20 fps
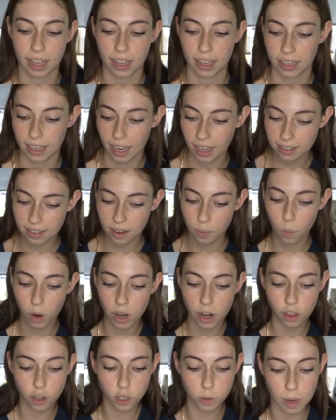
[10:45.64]
Yes, I'm one
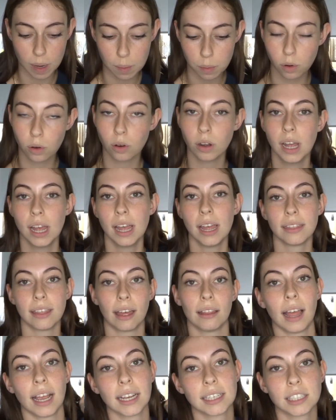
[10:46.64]
of those people
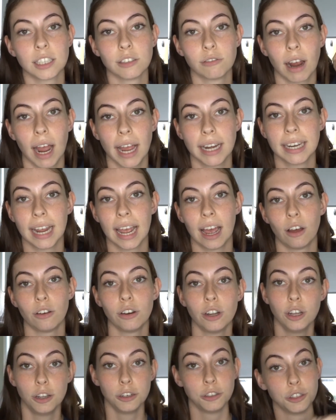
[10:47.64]
that likes to write down,
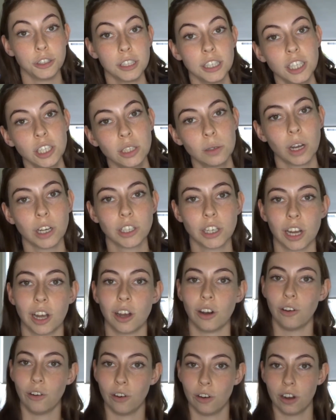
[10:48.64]
do the dishwasher
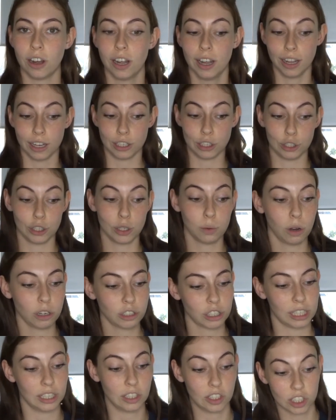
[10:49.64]
or do the
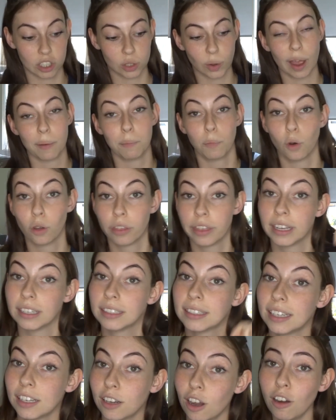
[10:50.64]
washing, just so I have more
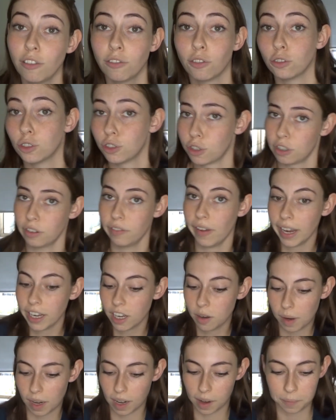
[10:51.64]
things to tick off, or do the
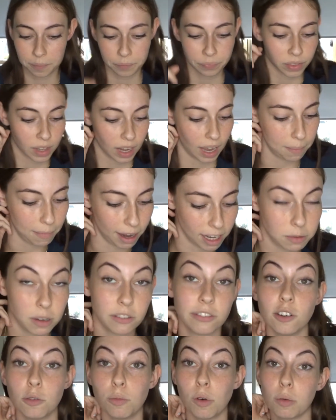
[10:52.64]
vacuuming. It makes me
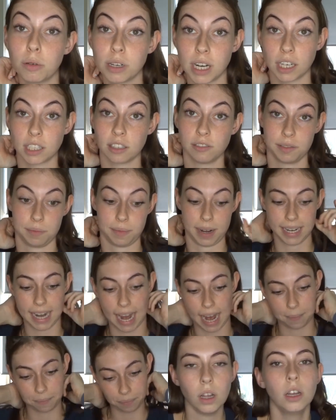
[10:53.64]
feel more productive in my
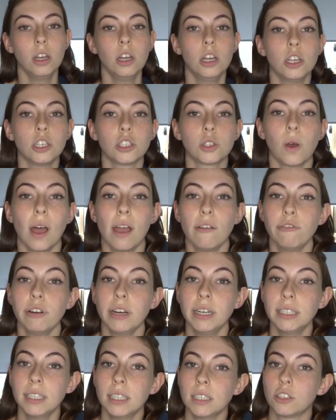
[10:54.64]
day. So I've
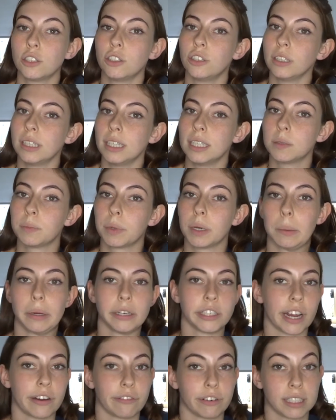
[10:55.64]
written the to-do list pretty
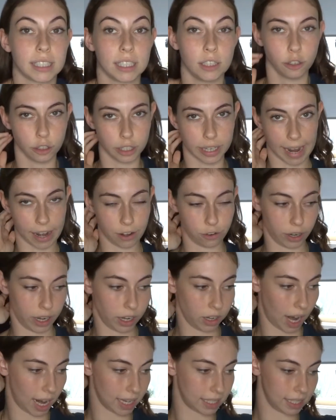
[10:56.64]
much every single day
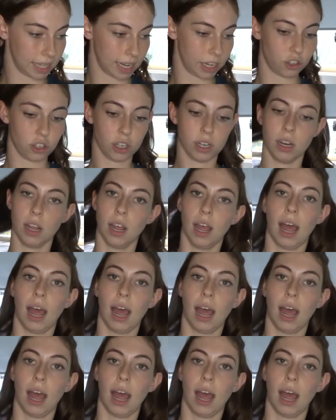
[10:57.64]
during isolation.